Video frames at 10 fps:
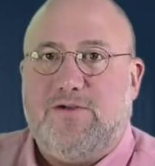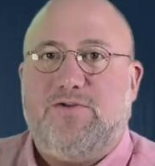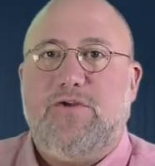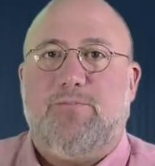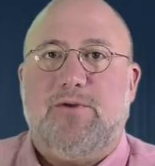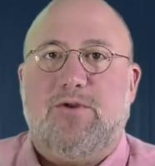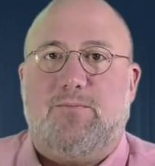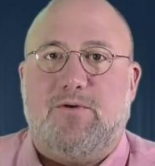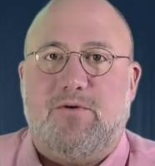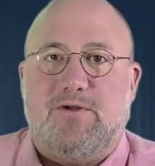super
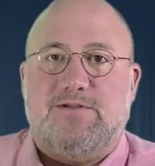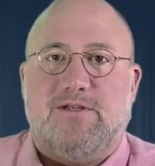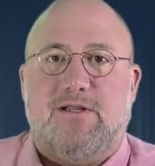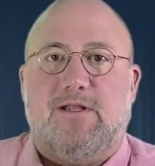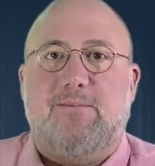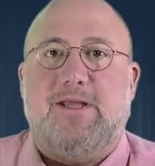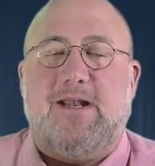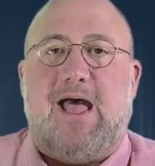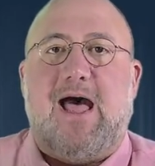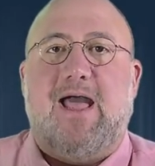duper cool. It's a little bit
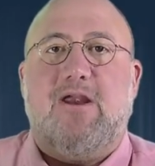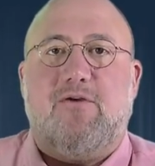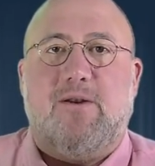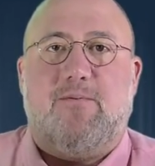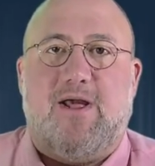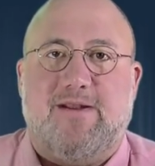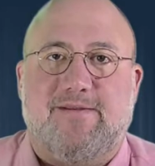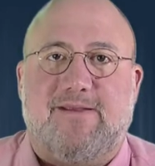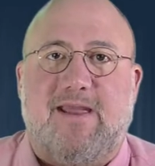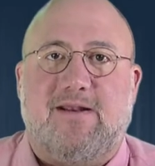higher end product.
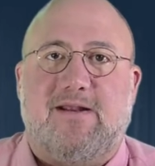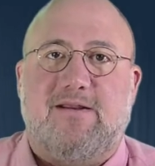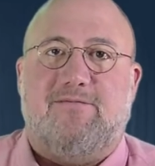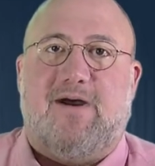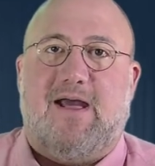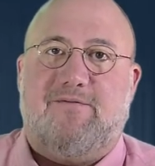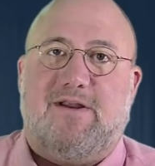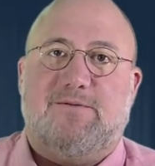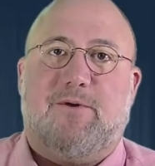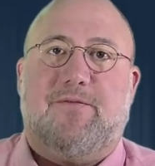It's eight ninety-five. It
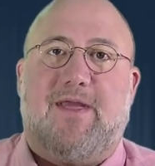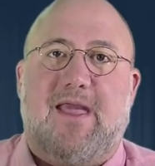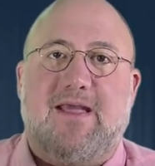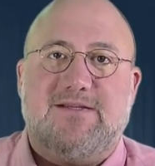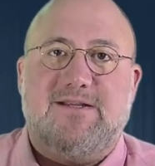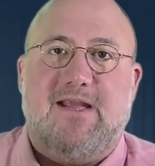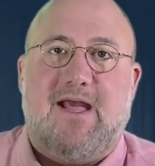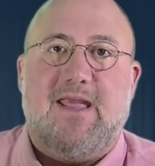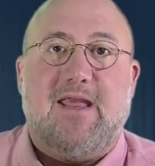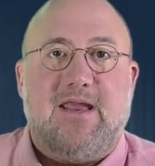has both S D
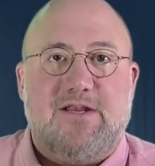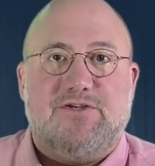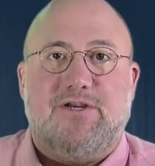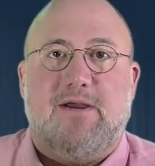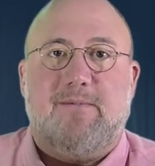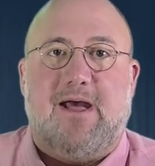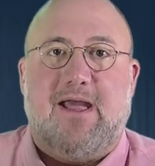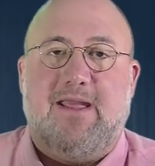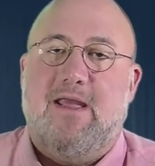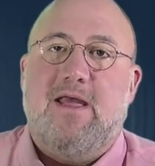I and H D M
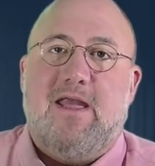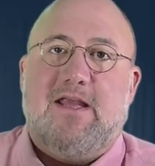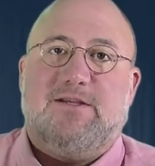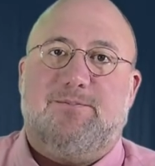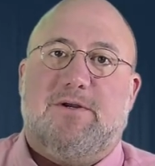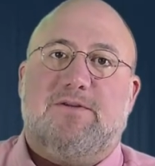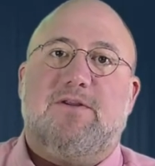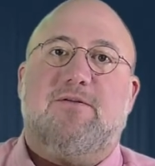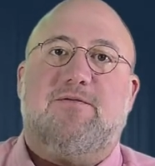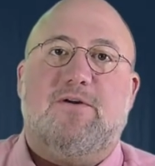I. It's built to
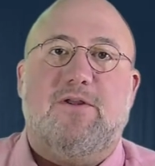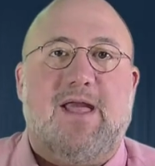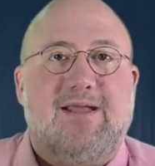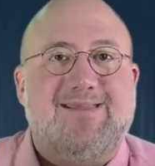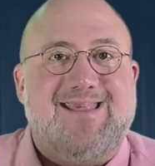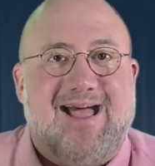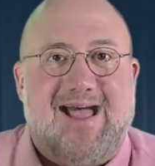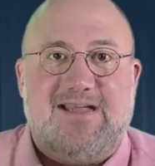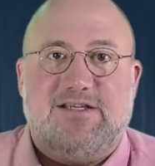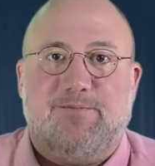the full N D
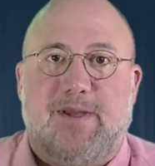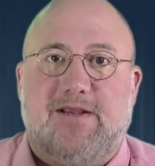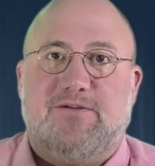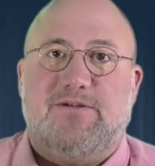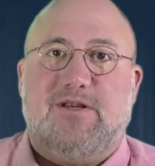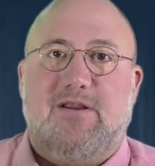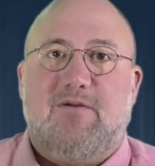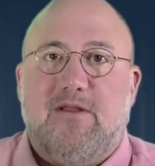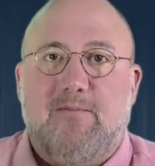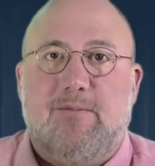I spec, so it's going to give you
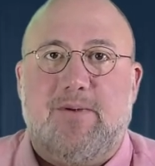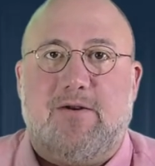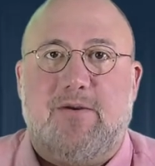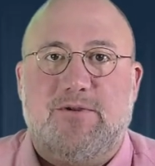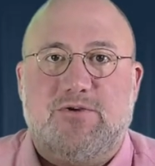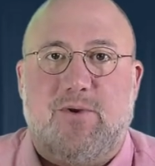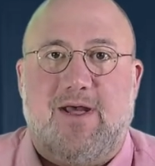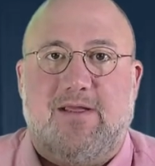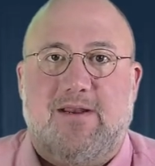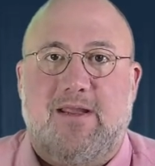a little bit better image
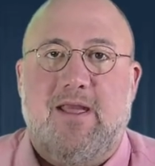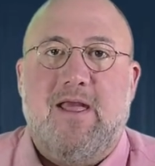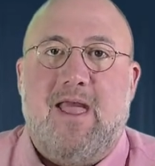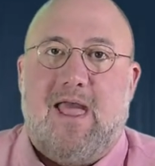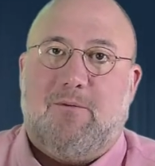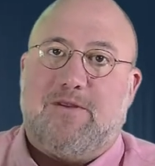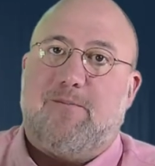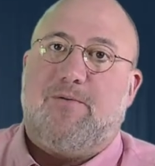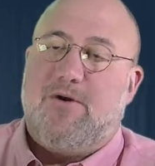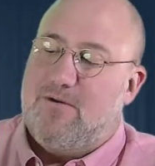quality. And what the
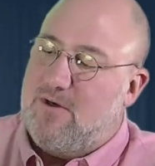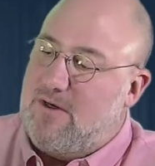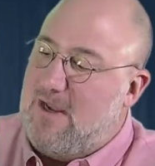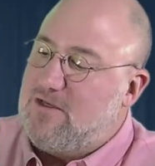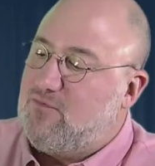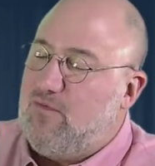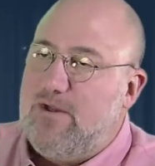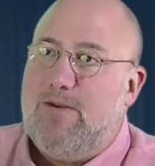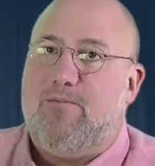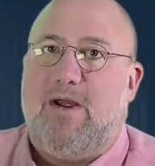BirdDog guys
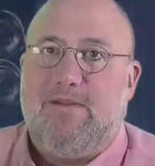really pride